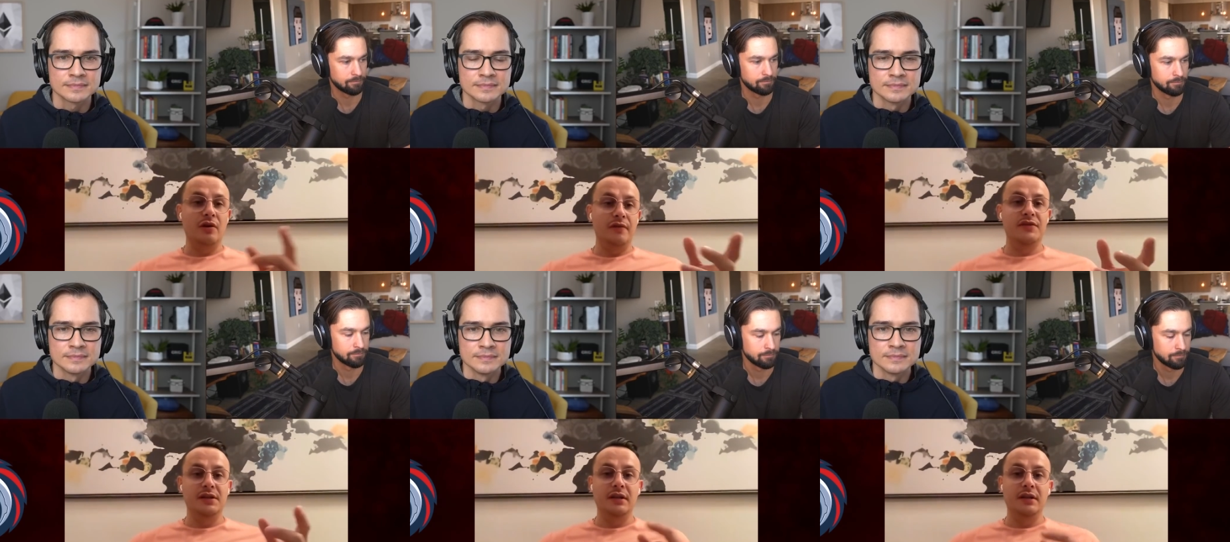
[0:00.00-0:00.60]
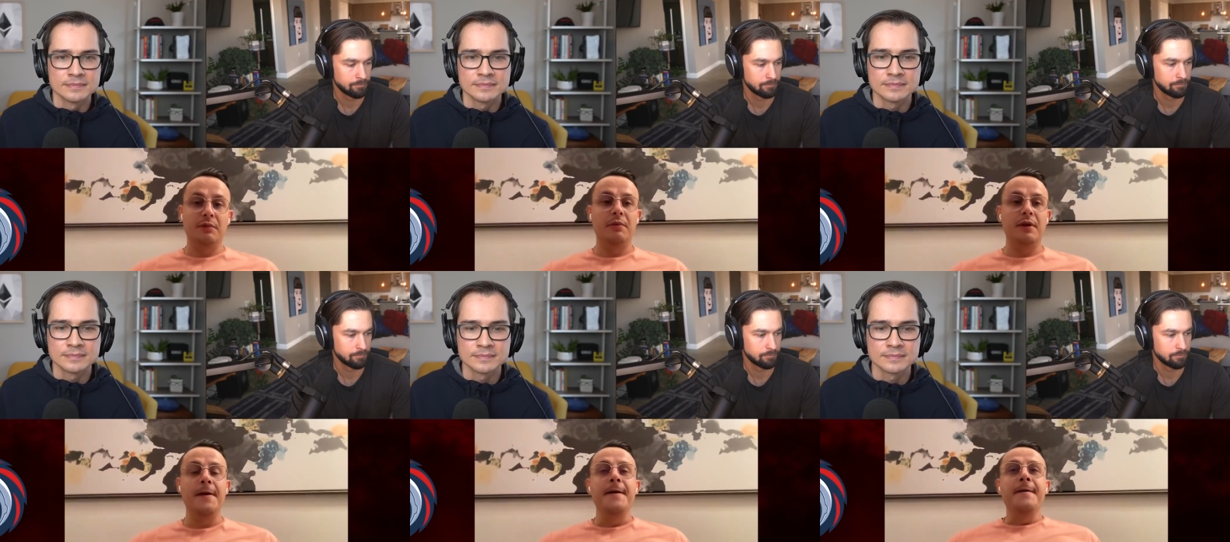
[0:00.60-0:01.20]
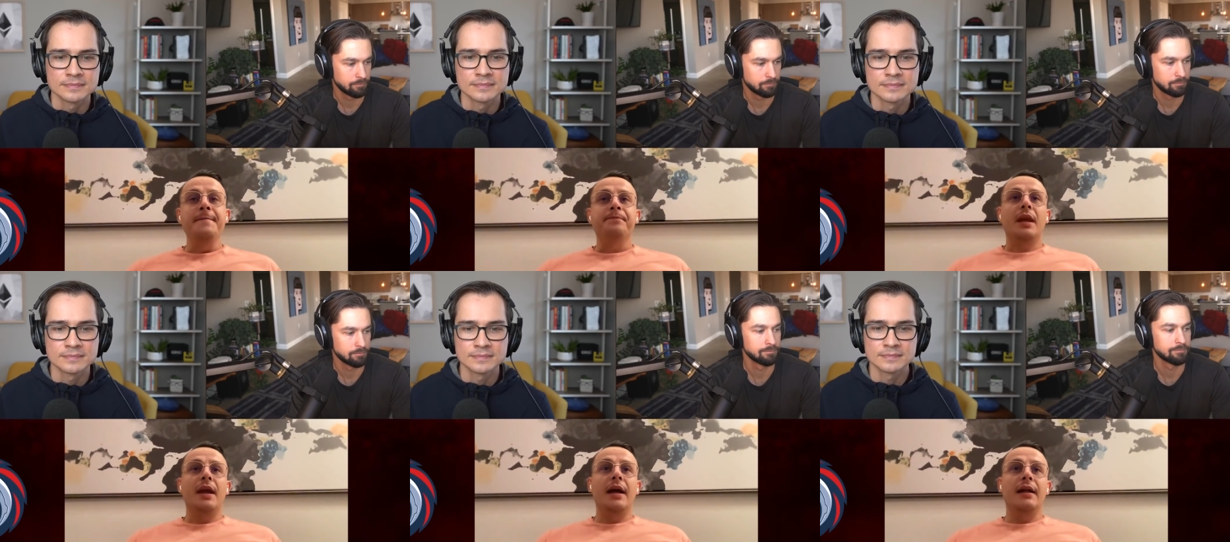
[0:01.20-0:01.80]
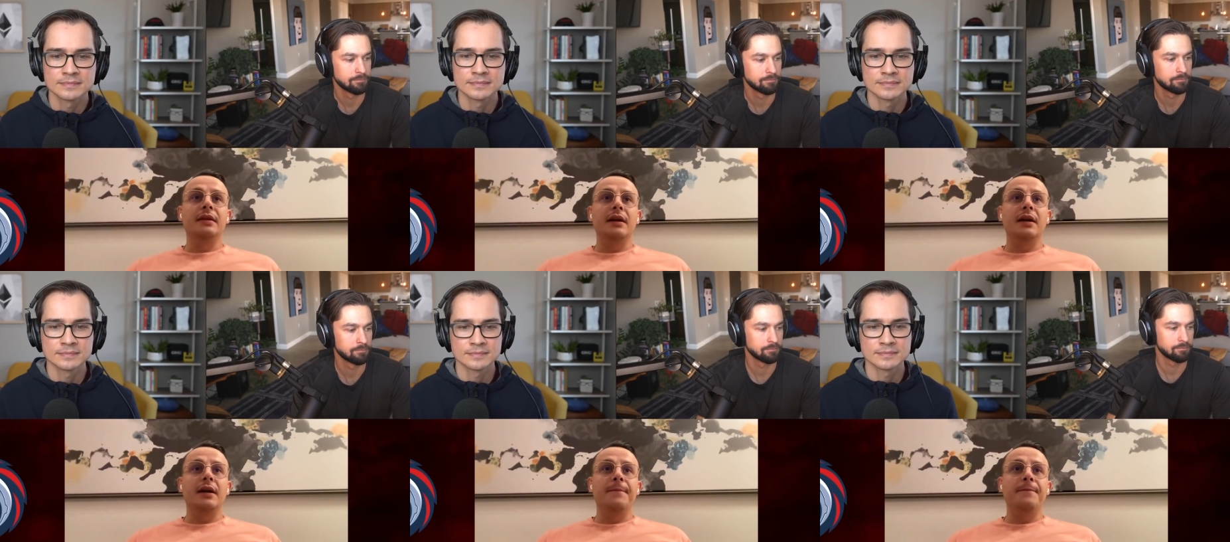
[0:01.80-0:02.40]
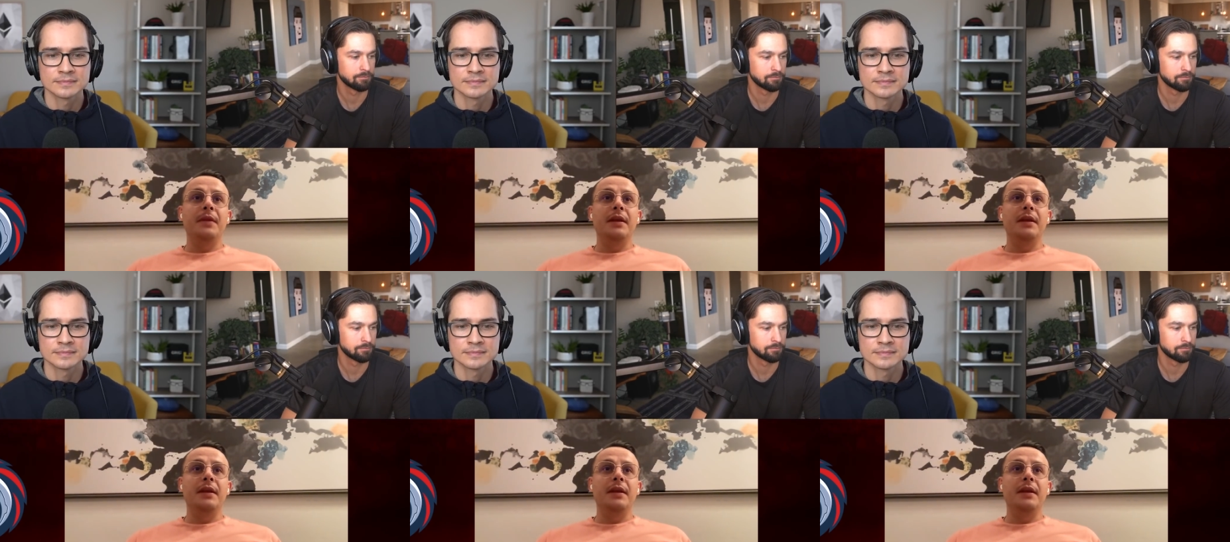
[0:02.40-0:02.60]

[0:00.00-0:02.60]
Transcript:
Speaker 1: you have seen it maybe. And uh,